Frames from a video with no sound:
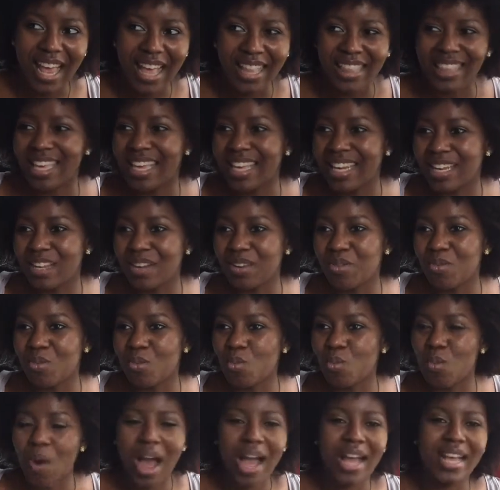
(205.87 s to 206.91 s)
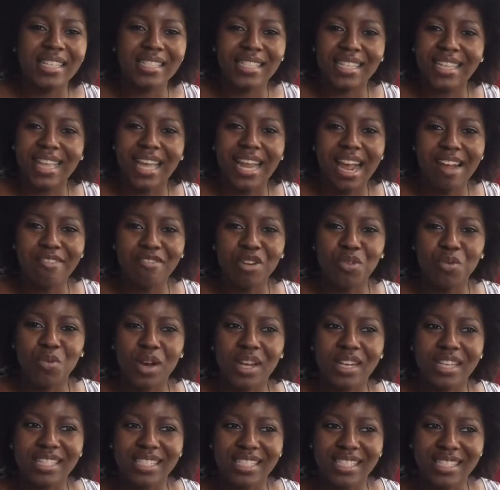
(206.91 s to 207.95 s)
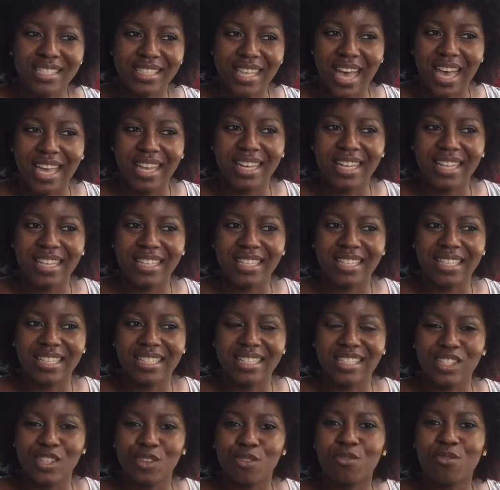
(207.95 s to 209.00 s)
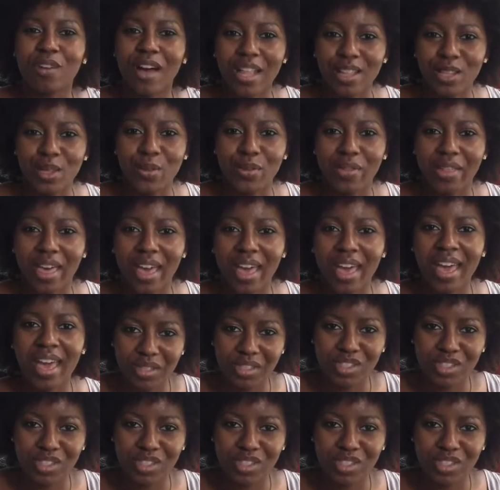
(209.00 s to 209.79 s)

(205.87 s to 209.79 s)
and then why is it that everyone is deciding to follow that?